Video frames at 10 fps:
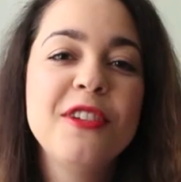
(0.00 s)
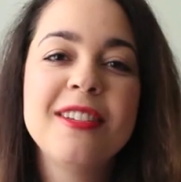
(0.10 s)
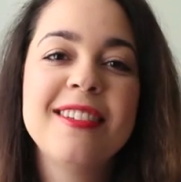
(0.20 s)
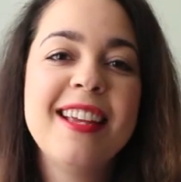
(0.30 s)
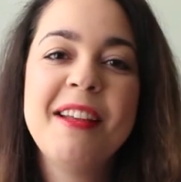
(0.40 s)

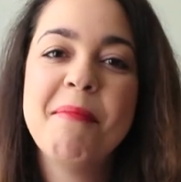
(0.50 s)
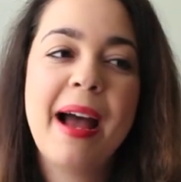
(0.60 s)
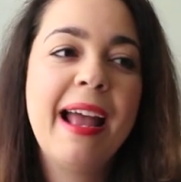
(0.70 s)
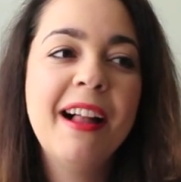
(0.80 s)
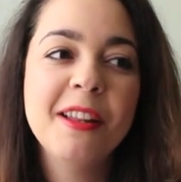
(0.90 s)
just in
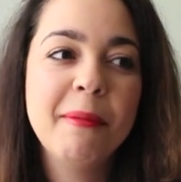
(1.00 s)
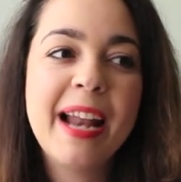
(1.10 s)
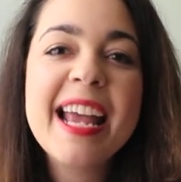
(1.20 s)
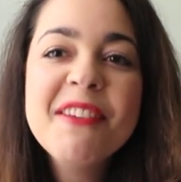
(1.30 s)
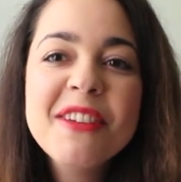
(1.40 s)
my
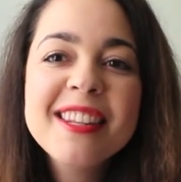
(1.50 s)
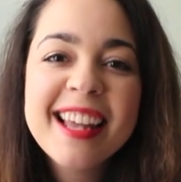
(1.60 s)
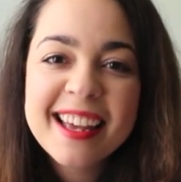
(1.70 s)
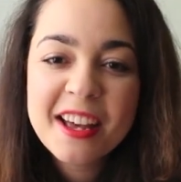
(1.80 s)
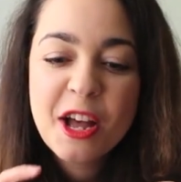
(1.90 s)
element. I even
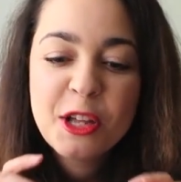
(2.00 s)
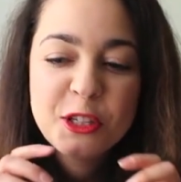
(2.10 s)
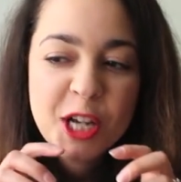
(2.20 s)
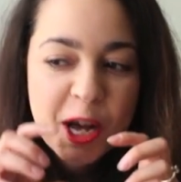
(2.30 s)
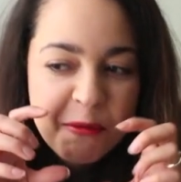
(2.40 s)
like
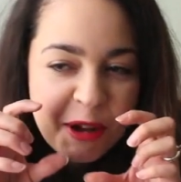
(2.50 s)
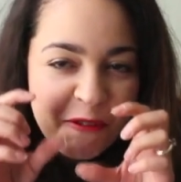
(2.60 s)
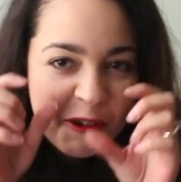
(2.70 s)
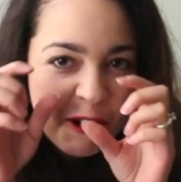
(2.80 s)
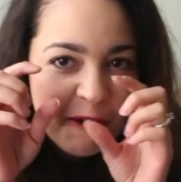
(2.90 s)
took out my
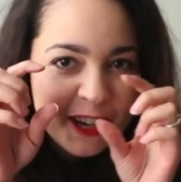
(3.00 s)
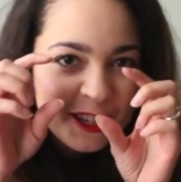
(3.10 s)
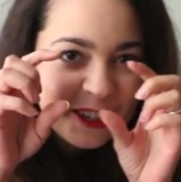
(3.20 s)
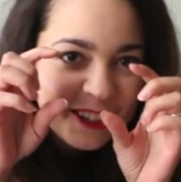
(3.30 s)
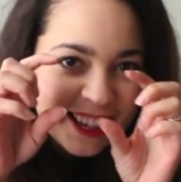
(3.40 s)
phone
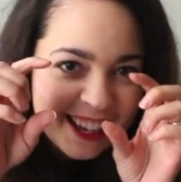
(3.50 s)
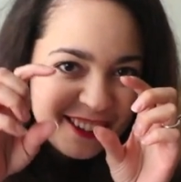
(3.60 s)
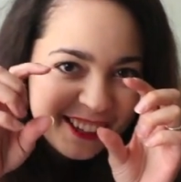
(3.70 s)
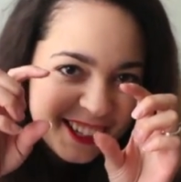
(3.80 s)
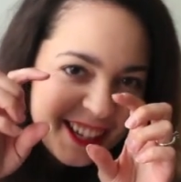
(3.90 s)
and took like
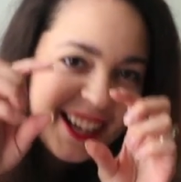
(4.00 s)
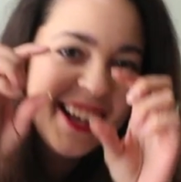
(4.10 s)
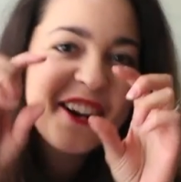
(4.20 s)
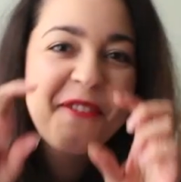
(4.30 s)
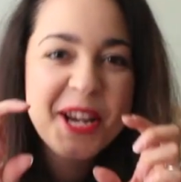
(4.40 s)
a
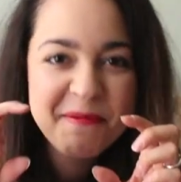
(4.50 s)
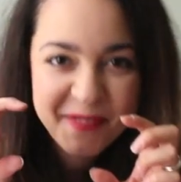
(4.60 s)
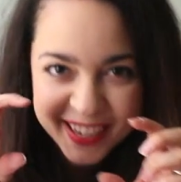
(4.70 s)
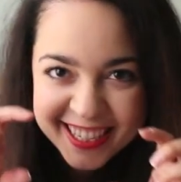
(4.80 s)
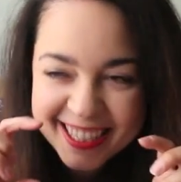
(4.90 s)

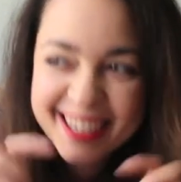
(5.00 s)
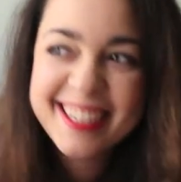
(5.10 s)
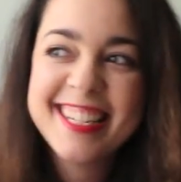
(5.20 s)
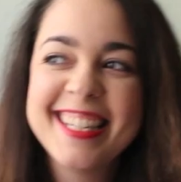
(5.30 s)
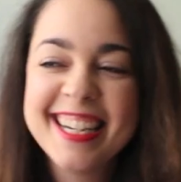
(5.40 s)
quick
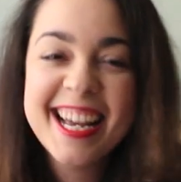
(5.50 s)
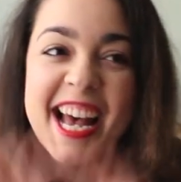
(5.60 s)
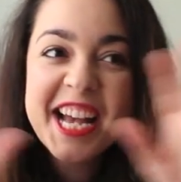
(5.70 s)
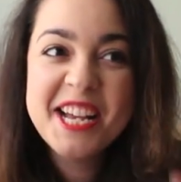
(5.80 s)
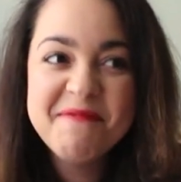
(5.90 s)
picture just to
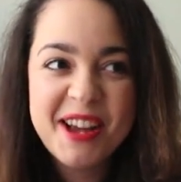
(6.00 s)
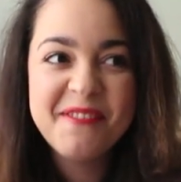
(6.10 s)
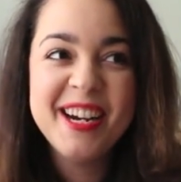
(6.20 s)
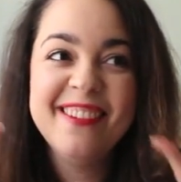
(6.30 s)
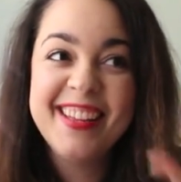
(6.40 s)

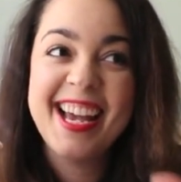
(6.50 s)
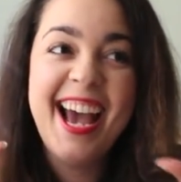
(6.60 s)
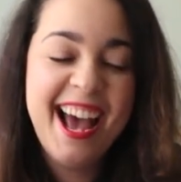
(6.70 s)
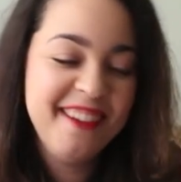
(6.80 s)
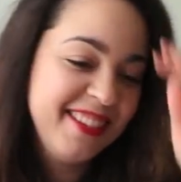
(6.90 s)
commemorate. Like
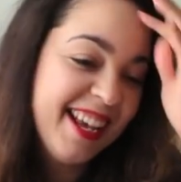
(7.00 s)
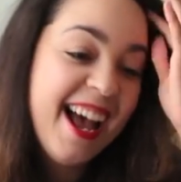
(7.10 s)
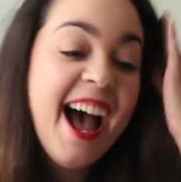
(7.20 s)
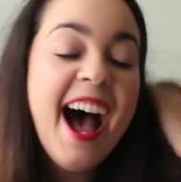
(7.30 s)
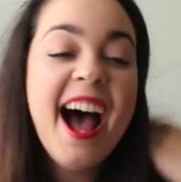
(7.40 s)

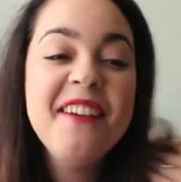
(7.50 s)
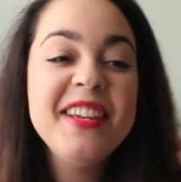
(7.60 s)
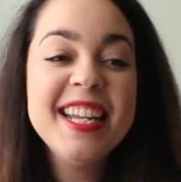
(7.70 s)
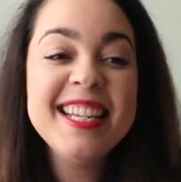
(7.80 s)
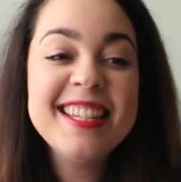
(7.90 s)
I
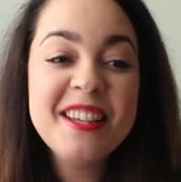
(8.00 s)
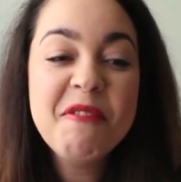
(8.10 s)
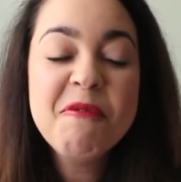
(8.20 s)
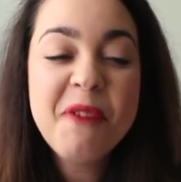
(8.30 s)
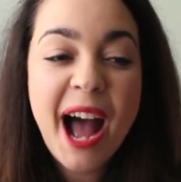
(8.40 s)
mean, it's
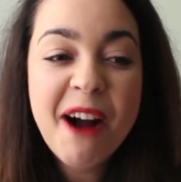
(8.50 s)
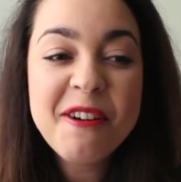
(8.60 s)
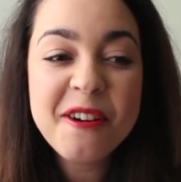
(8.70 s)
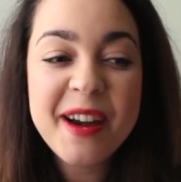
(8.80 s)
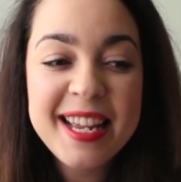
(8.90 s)

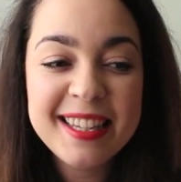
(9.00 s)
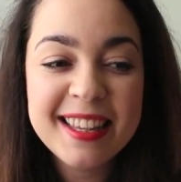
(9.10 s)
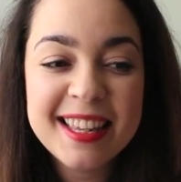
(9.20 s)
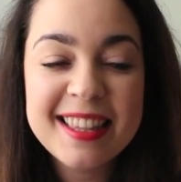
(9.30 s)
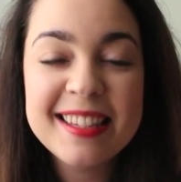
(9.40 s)
how
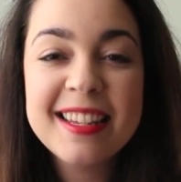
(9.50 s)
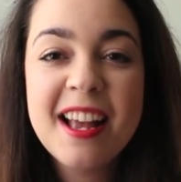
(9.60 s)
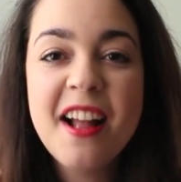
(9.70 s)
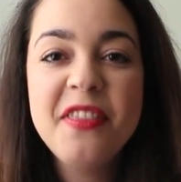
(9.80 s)
crazy, like this